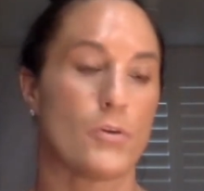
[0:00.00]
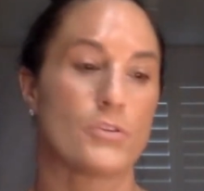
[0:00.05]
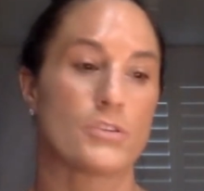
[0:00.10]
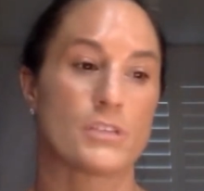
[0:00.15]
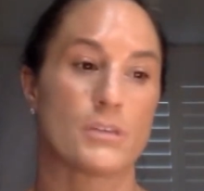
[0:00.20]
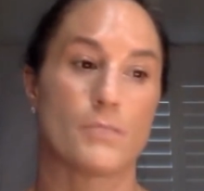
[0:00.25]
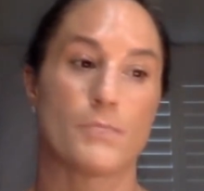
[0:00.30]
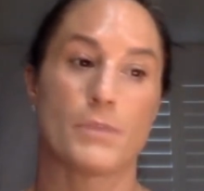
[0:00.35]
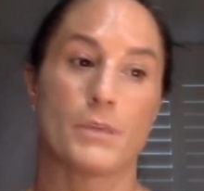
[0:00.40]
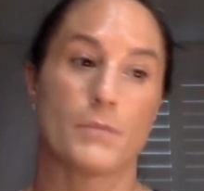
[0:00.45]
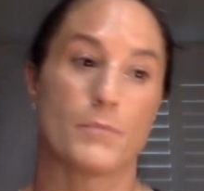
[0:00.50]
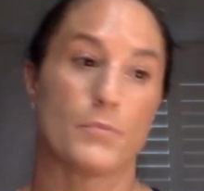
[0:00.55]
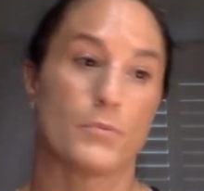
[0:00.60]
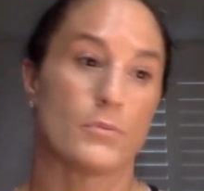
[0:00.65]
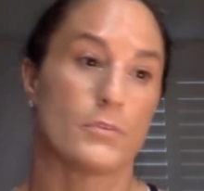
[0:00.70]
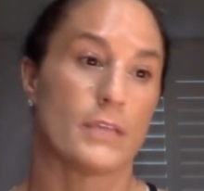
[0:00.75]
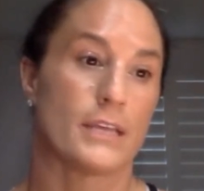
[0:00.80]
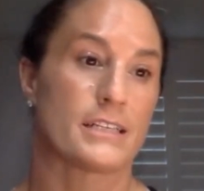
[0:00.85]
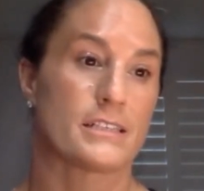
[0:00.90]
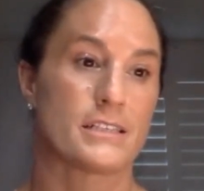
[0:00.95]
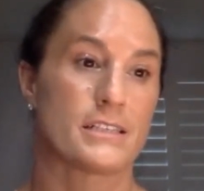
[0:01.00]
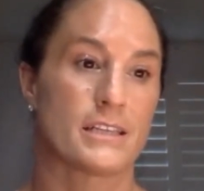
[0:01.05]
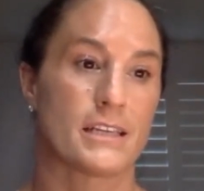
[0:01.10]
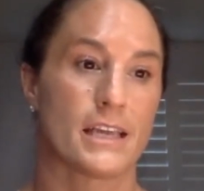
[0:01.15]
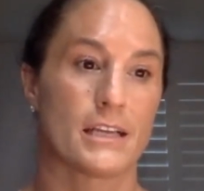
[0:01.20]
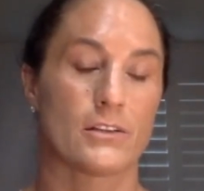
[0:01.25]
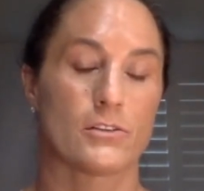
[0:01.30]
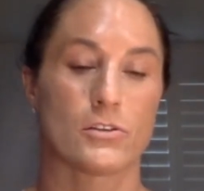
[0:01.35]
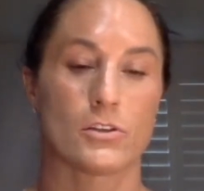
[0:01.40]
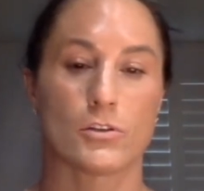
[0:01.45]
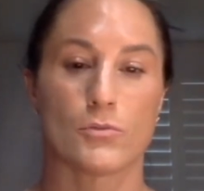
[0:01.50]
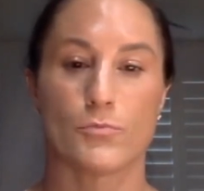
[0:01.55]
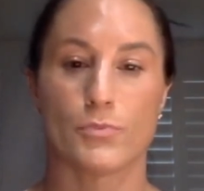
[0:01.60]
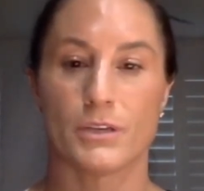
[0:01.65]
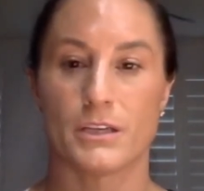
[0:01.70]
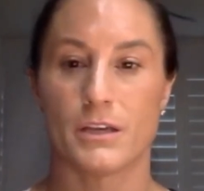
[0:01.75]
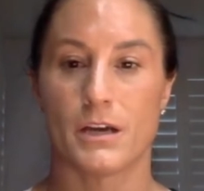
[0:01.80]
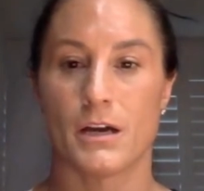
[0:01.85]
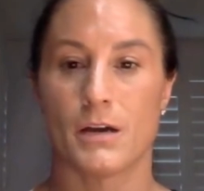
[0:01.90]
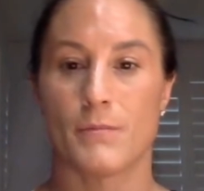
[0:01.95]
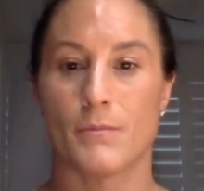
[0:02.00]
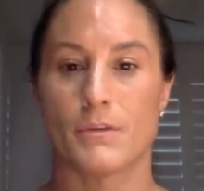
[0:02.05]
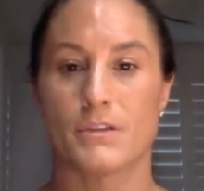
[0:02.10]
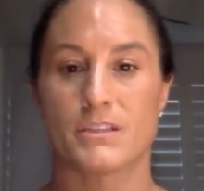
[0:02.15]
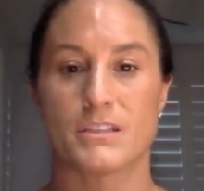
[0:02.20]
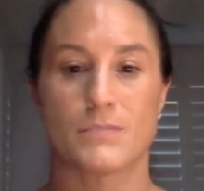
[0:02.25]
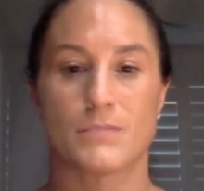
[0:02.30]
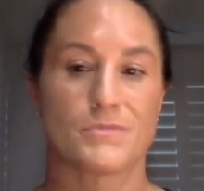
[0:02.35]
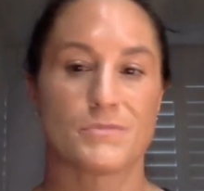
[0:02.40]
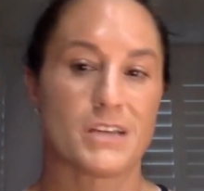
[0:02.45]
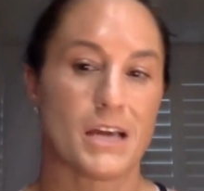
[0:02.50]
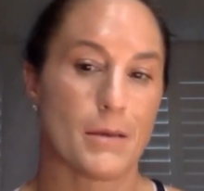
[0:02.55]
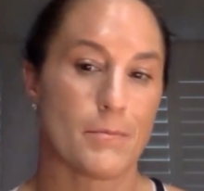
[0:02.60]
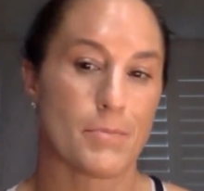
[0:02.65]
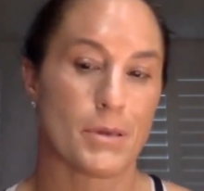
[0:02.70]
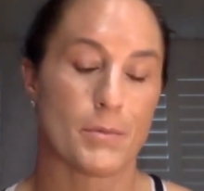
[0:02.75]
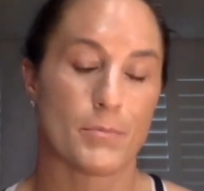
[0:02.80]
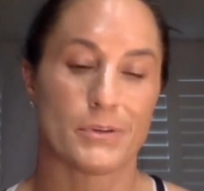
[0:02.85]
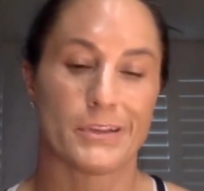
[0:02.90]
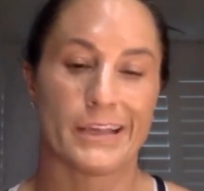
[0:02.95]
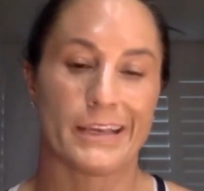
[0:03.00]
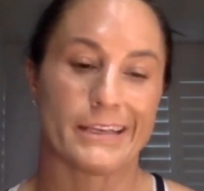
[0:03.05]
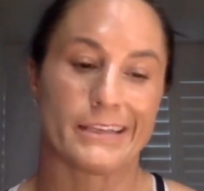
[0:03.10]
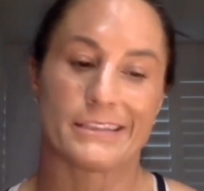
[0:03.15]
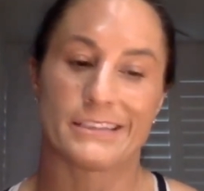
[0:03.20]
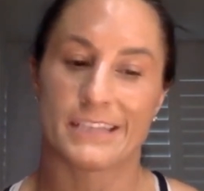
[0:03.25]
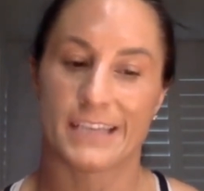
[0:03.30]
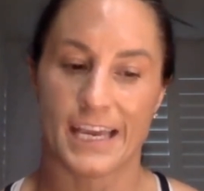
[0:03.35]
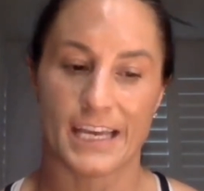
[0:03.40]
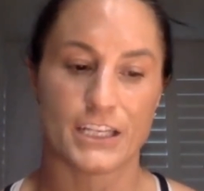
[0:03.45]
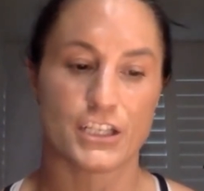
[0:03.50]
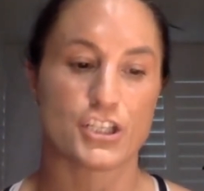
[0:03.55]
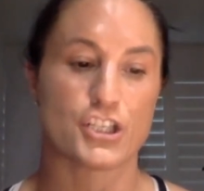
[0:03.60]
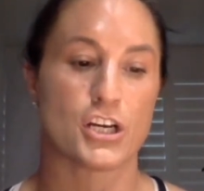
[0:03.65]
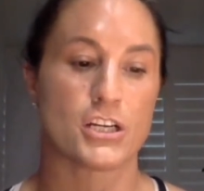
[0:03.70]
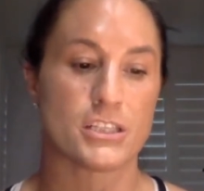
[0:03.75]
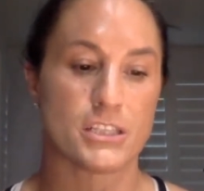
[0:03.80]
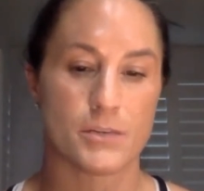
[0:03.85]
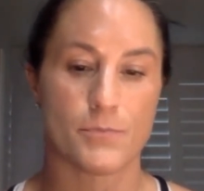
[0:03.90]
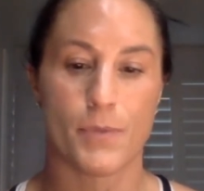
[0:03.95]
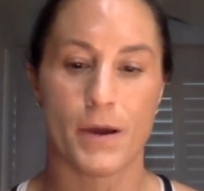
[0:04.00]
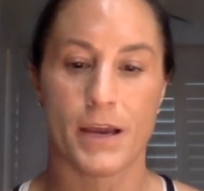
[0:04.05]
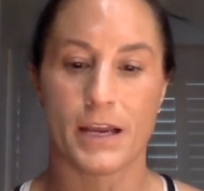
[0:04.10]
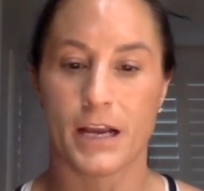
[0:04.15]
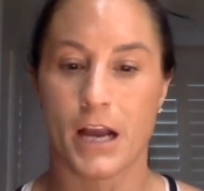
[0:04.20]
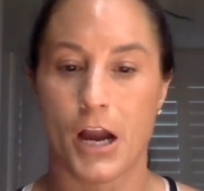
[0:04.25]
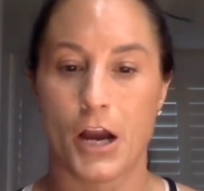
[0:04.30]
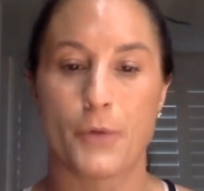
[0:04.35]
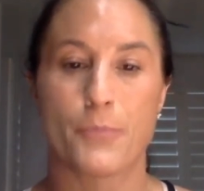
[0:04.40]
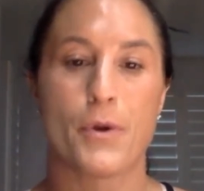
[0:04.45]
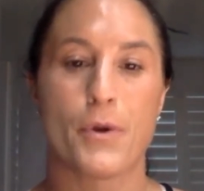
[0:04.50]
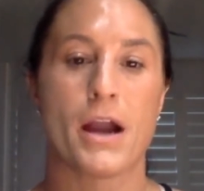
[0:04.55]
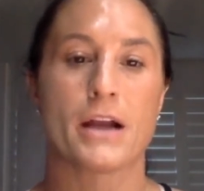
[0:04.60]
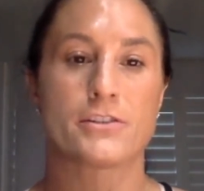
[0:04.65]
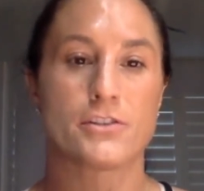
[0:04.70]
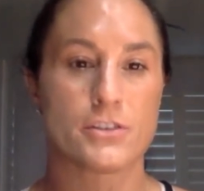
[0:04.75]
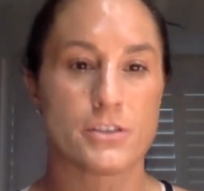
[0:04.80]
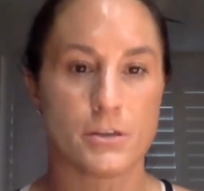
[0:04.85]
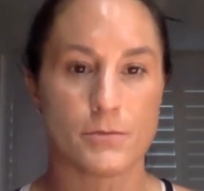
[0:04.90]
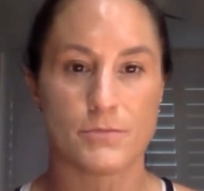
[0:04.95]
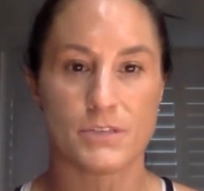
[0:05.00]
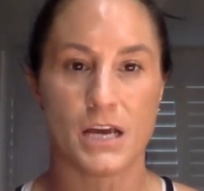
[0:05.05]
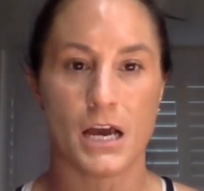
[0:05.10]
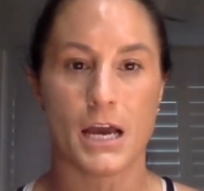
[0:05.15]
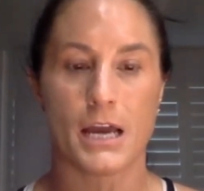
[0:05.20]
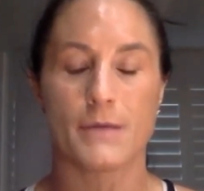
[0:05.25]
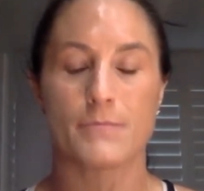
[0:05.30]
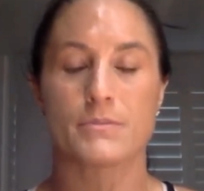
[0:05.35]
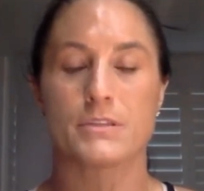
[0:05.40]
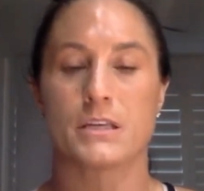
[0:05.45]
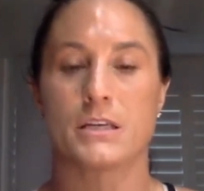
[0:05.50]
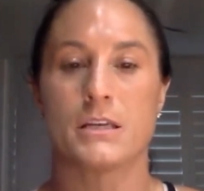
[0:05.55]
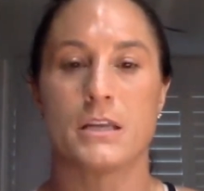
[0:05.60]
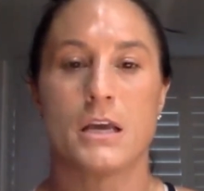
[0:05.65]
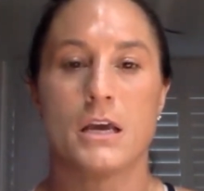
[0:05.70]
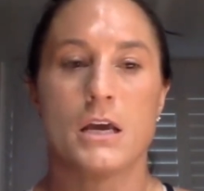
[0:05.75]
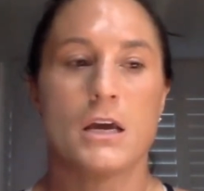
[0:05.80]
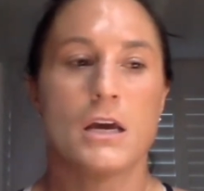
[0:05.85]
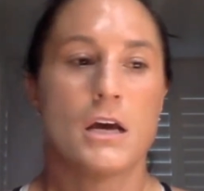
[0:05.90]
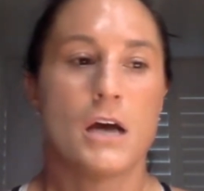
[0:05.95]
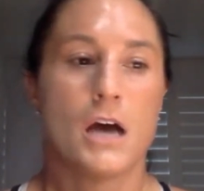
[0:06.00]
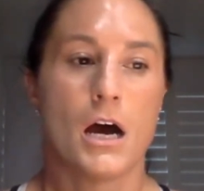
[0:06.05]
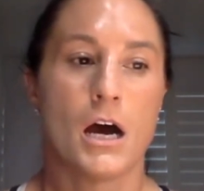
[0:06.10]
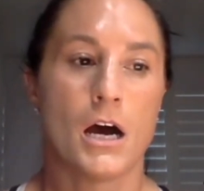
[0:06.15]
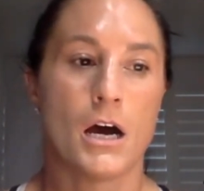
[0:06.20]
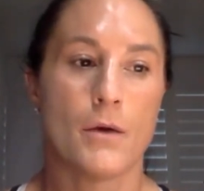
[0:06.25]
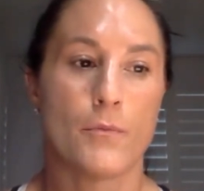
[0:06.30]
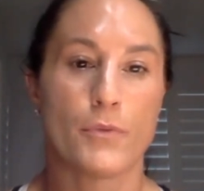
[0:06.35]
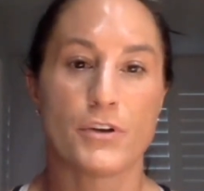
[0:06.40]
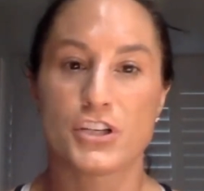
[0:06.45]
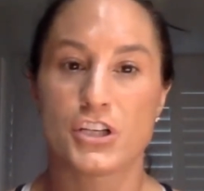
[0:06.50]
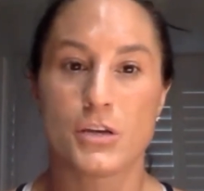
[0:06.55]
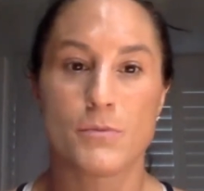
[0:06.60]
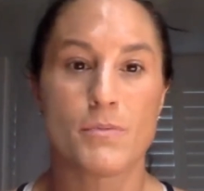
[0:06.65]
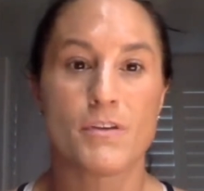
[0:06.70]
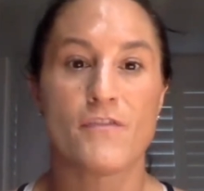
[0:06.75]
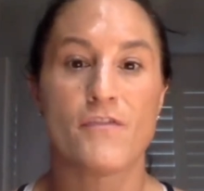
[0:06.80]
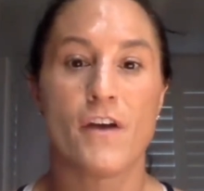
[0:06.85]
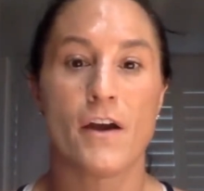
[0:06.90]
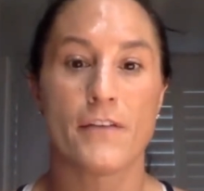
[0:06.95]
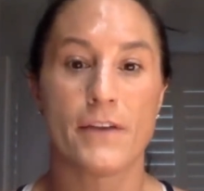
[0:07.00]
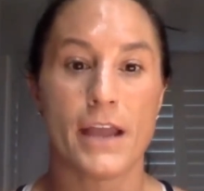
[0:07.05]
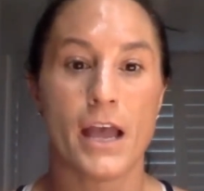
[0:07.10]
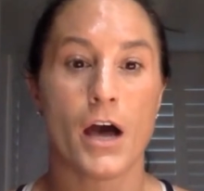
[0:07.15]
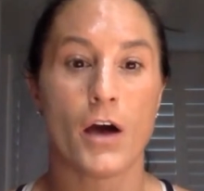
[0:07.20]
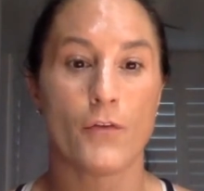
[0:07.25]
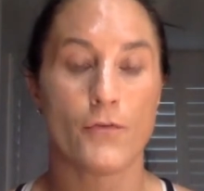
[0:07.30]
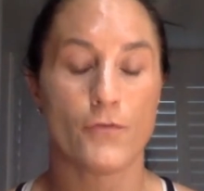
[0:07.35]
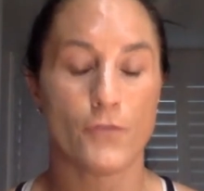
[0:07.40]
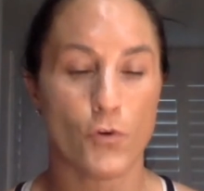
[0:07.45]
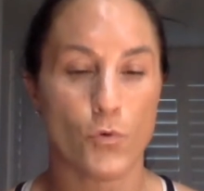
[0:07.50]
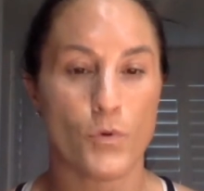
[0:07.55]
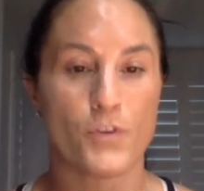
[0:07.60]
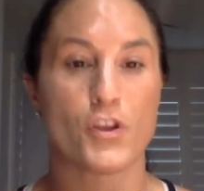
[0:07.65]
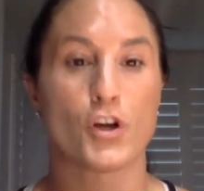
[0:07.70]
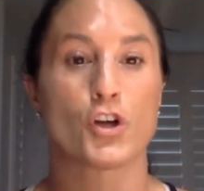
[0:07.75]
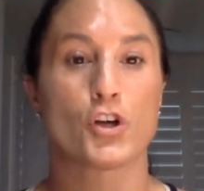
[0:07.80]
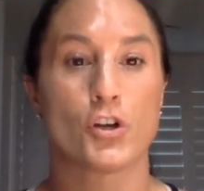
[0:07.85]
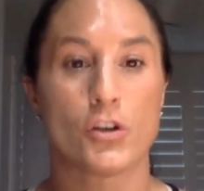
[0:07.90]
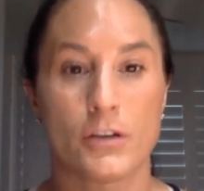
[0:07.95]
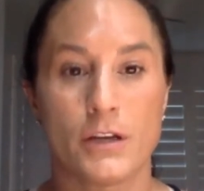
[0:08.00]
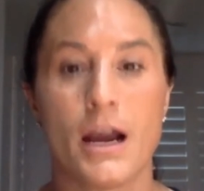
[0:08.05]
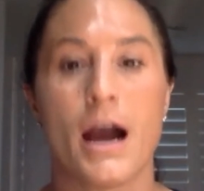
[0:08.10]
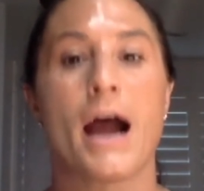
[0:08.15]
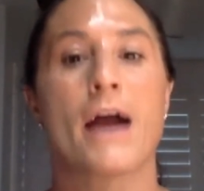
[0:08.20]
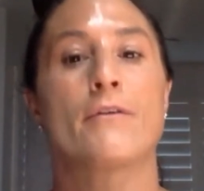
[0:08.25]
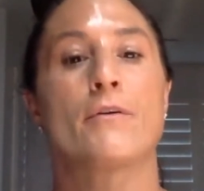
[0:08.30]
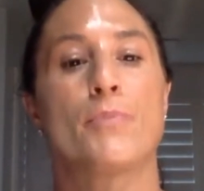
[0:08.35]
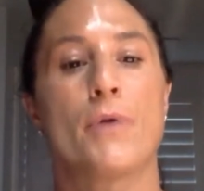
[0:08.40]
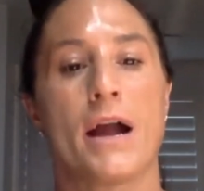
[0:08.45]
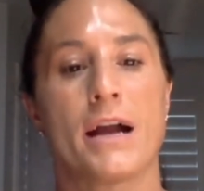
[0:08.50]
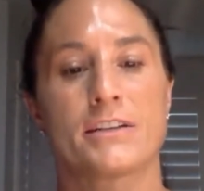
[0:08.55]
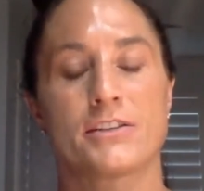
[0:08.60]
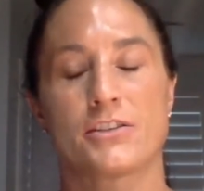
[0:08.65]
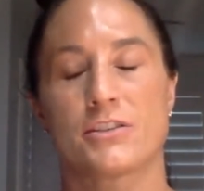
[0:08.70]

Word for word: Some people like to get a little bit. Um, some t- people like to get adjusted by chiropractors sometimes, and um, which can be very helpful with a good chiropractor.